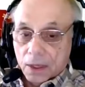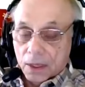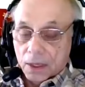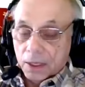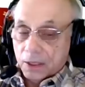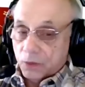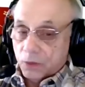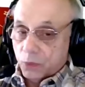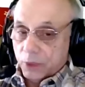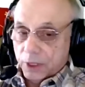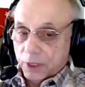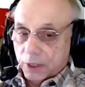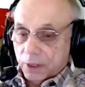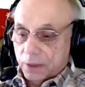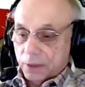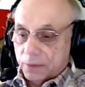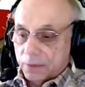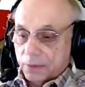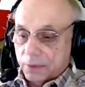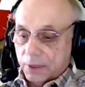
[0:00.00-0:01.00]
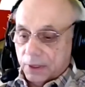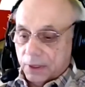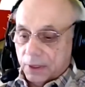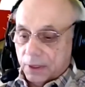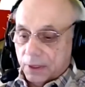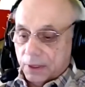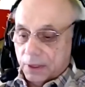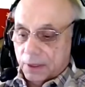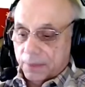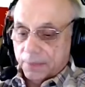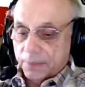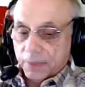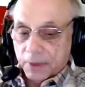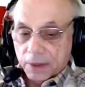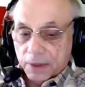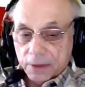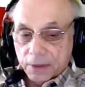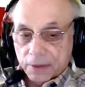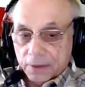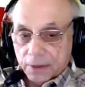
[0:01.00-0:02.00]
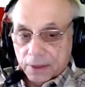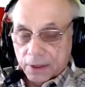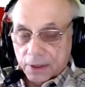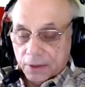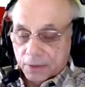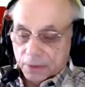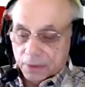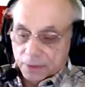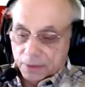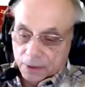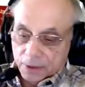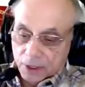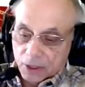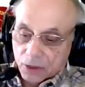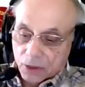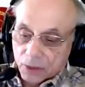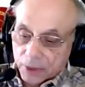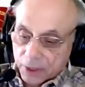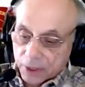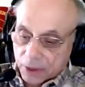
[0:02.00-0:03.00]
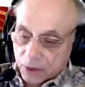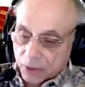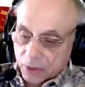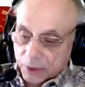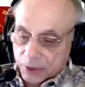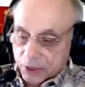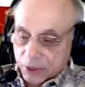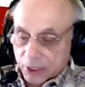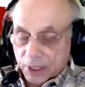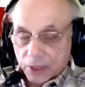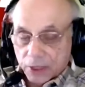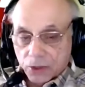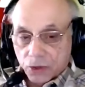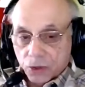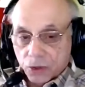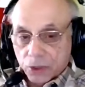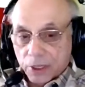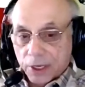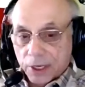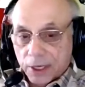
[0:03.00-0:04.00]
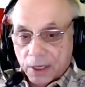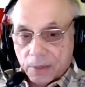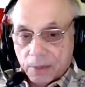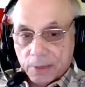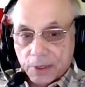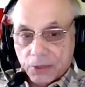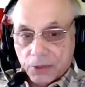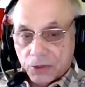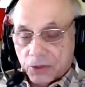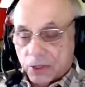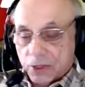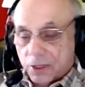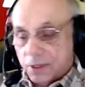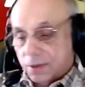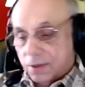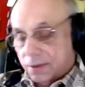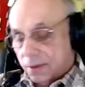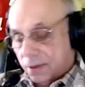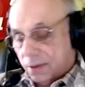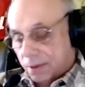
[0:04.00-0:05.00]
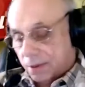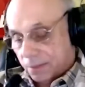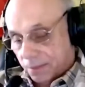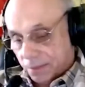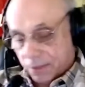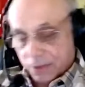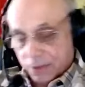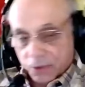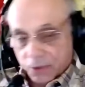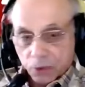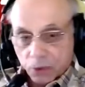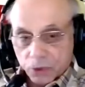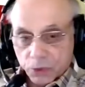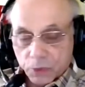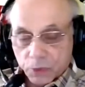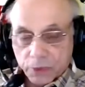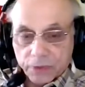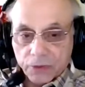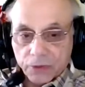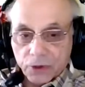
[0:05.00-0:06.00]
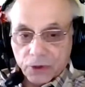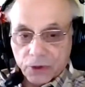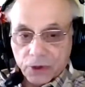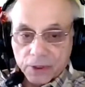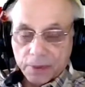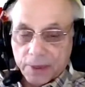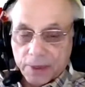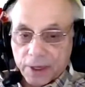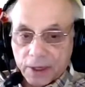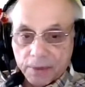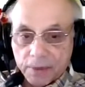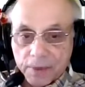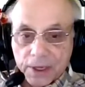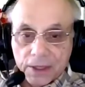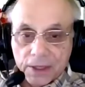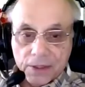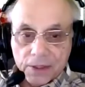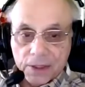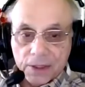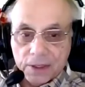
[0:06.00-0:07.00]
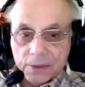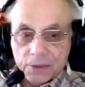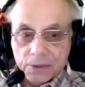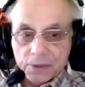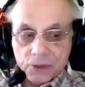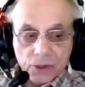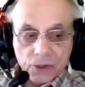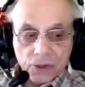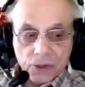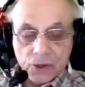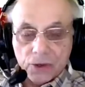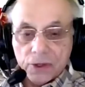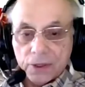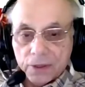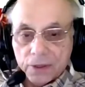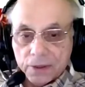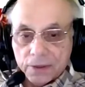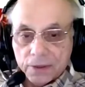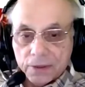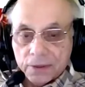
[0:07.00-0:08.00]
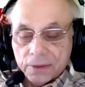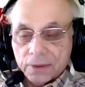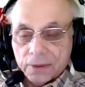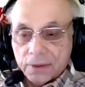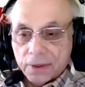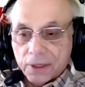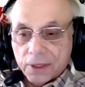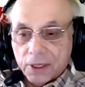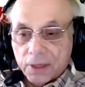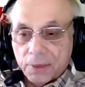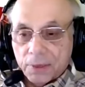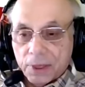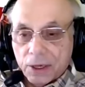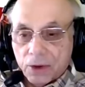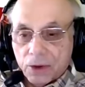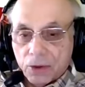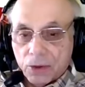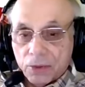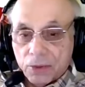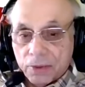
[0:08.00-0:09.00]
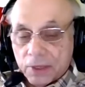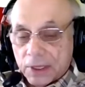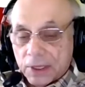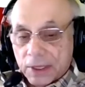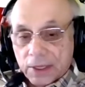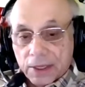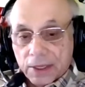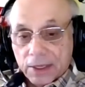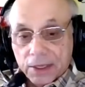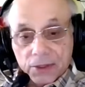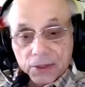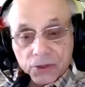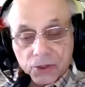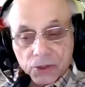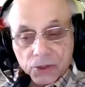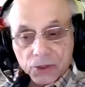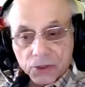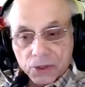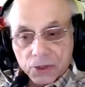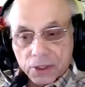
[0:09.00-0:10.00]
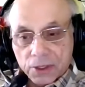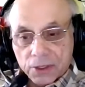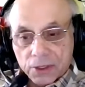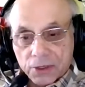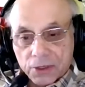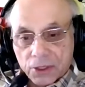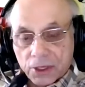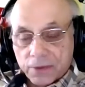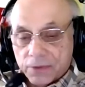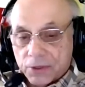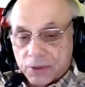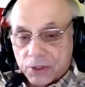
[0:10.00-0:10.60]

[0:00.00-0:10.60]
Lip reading: It will. It always had good elements. Of course, we've talked about it many times. The current Camaro is just tough